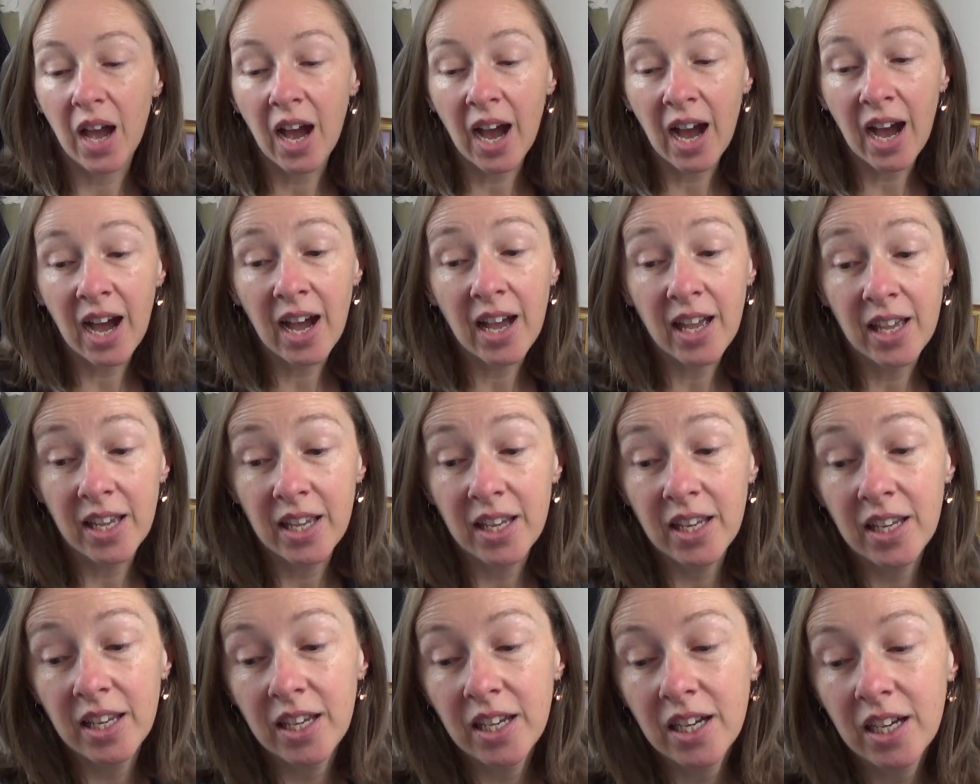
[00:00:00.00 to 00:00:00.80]

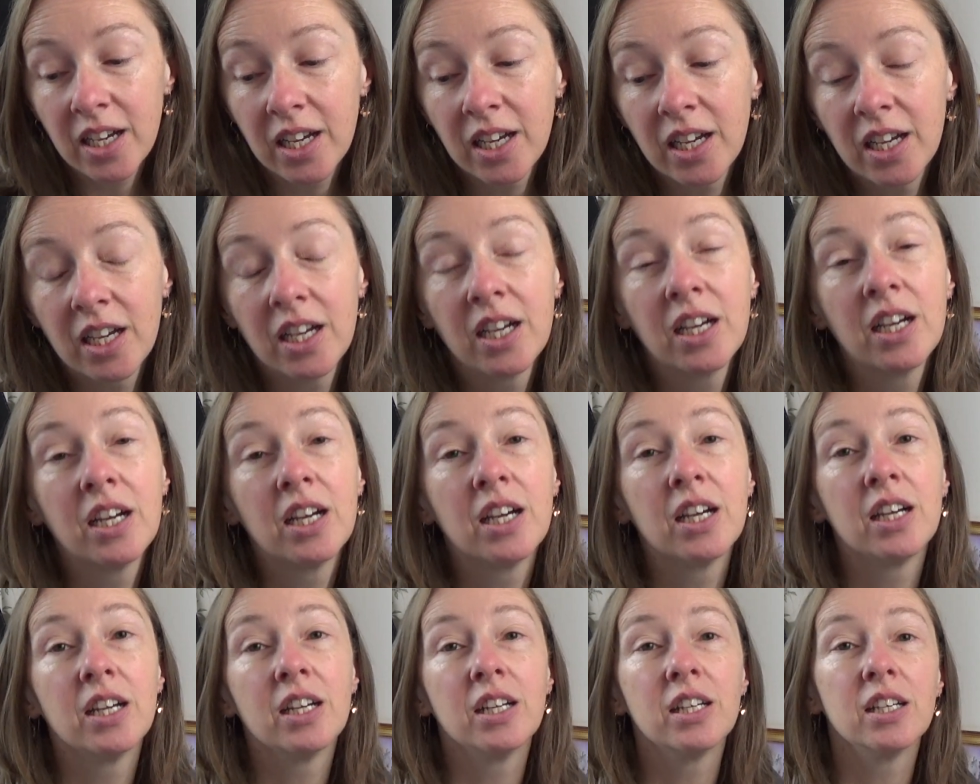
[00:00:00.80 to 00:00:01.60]
I
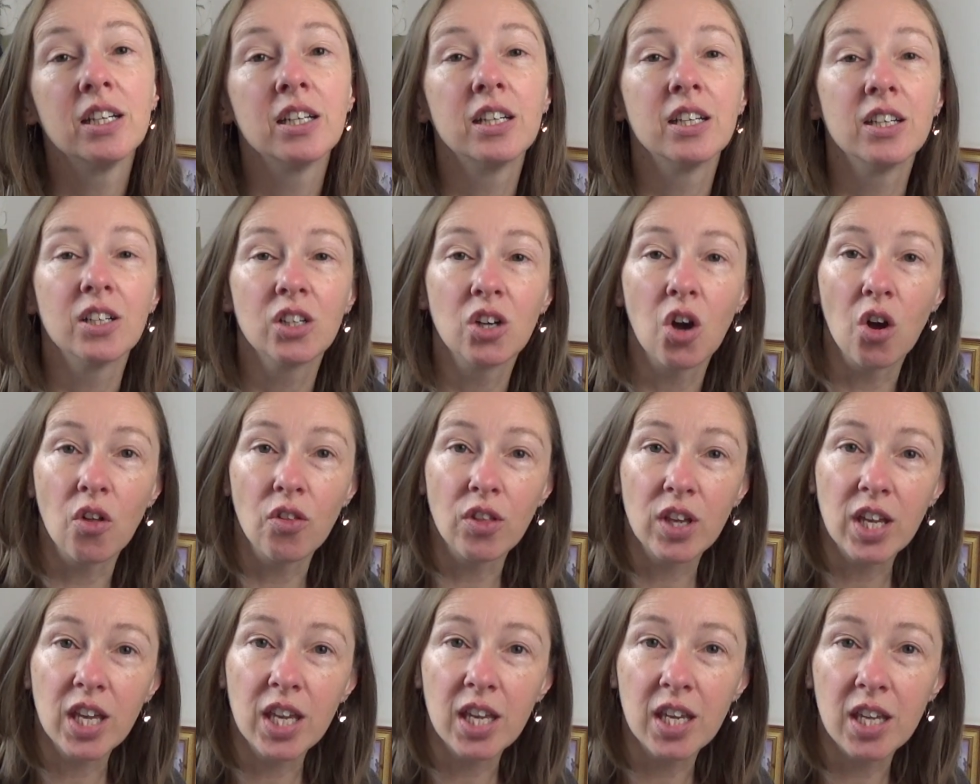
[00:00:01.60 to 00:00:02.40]
got
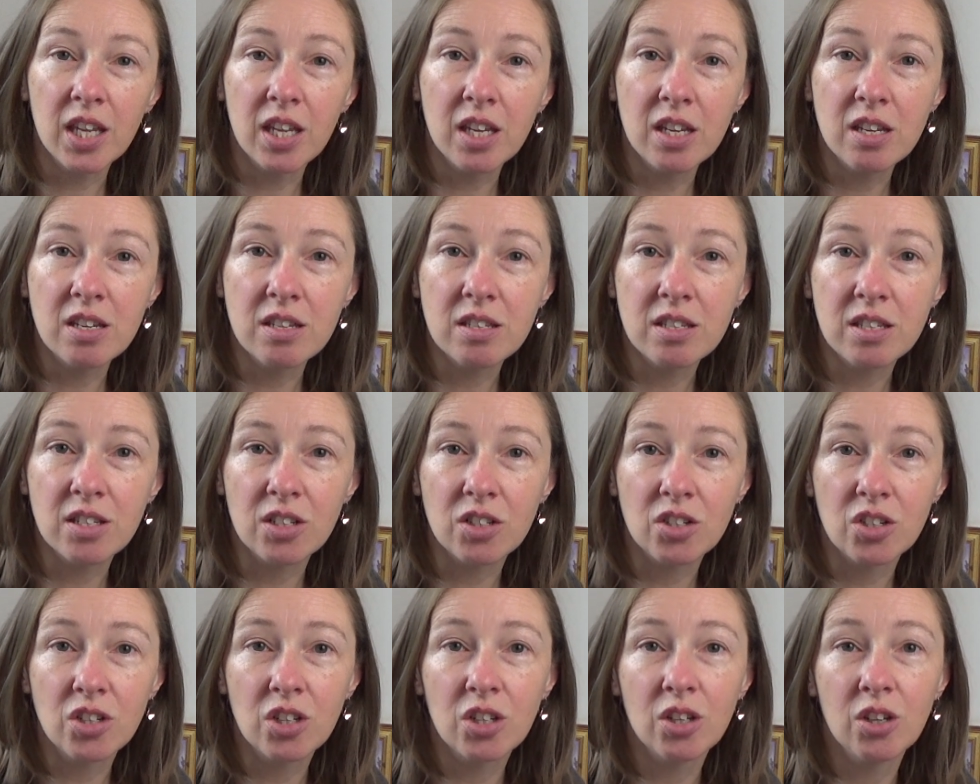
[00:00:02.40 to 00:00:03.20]
the keys
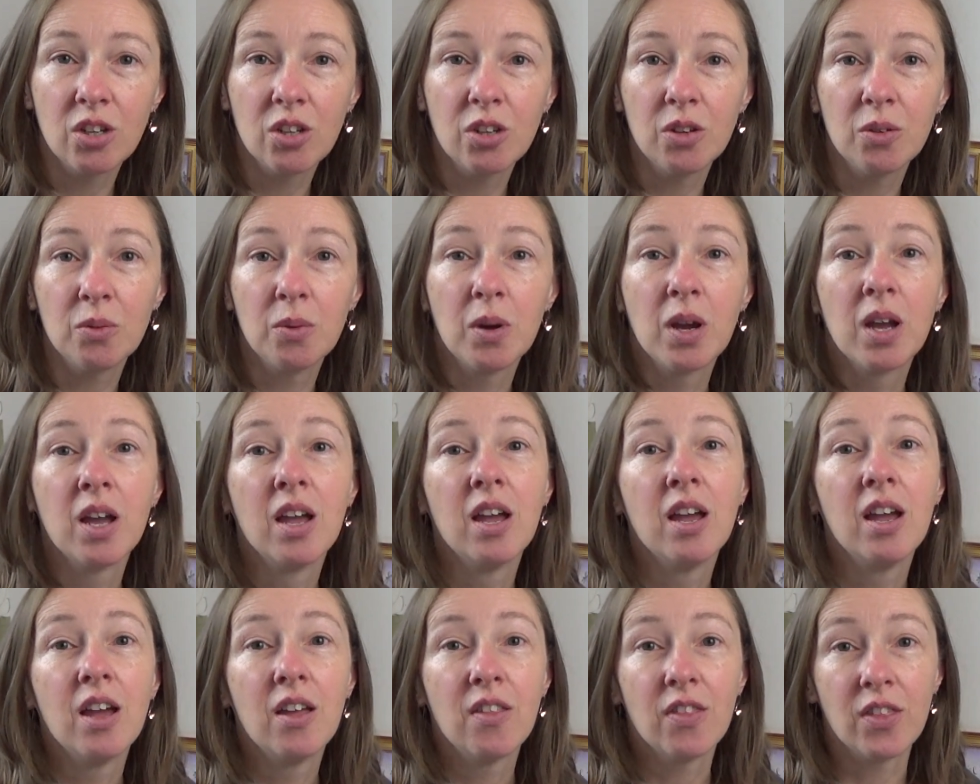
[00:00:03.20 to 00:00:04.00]
to
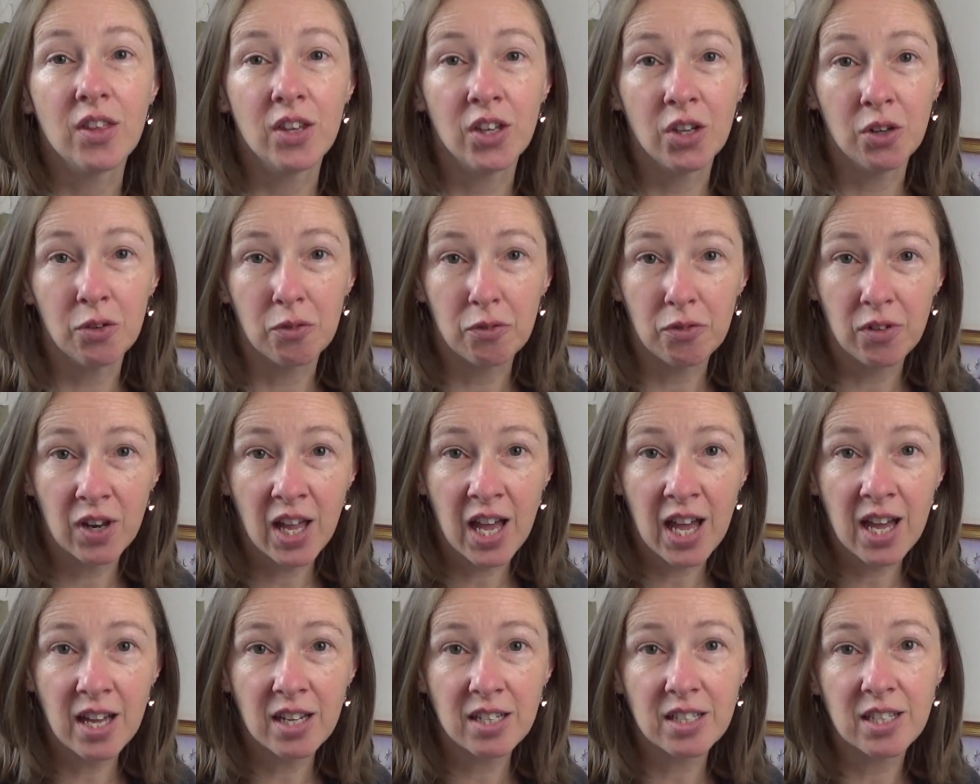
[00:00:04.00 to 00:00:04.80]
the new
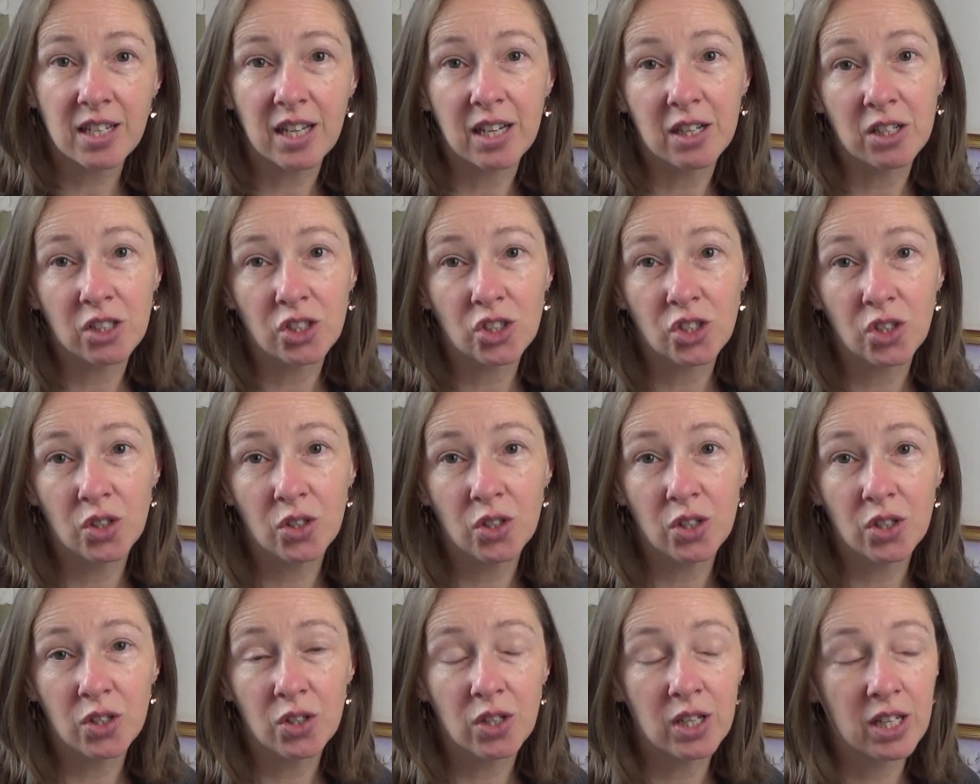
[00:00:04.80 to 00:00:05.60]
flat. I'll show
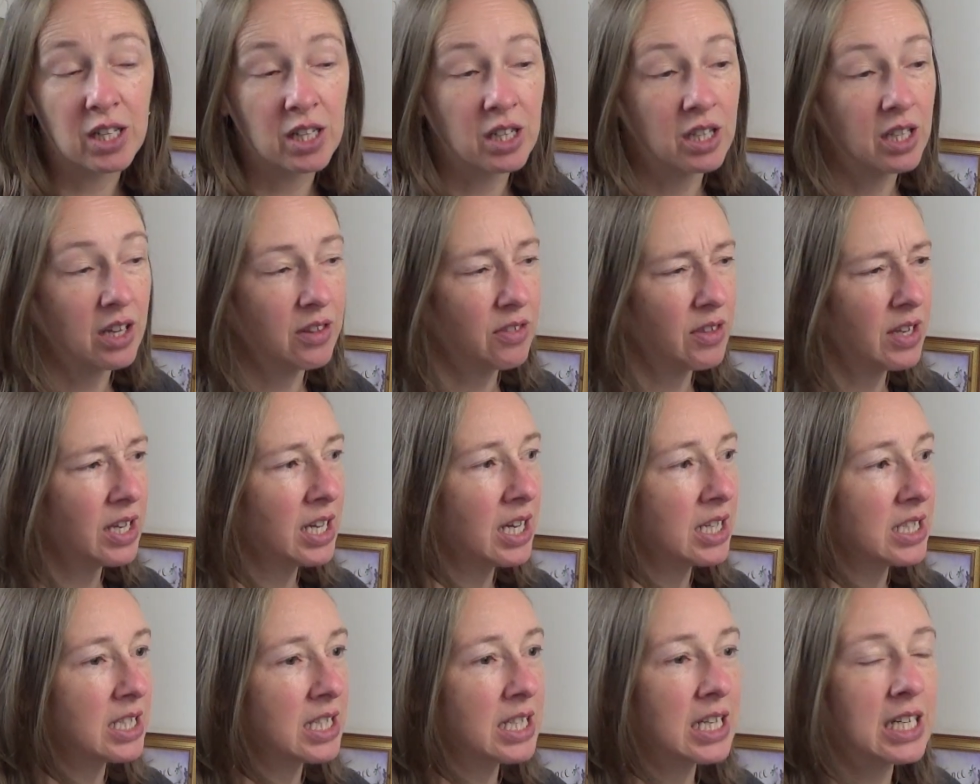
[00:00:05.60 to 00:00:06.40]
you I
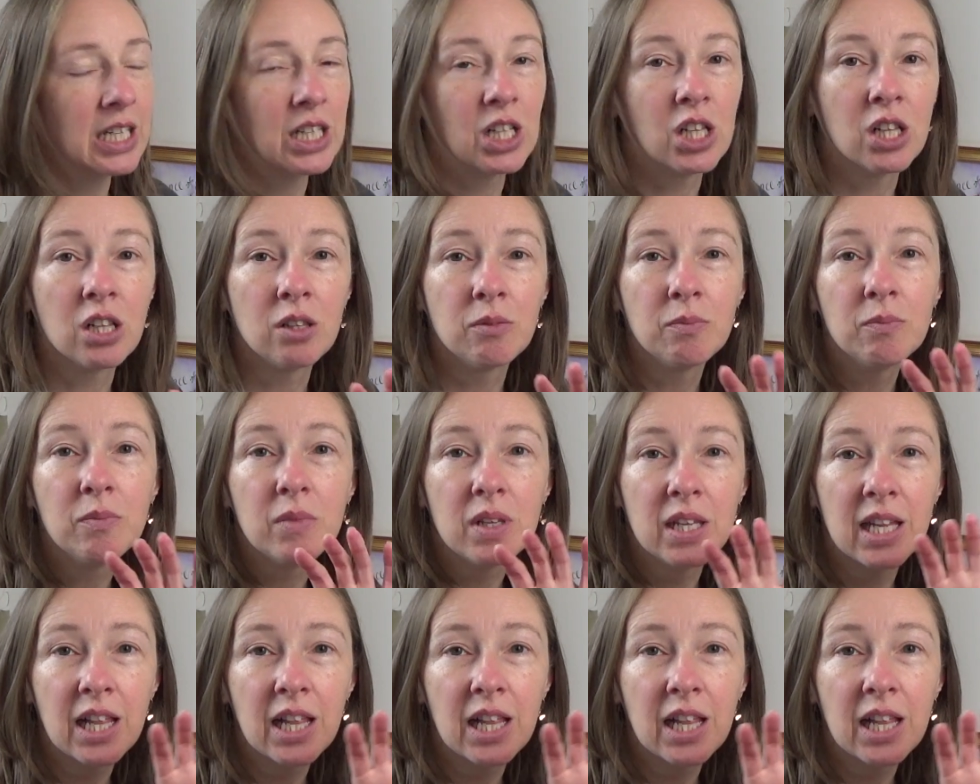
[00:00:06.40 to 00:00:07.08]
think I did little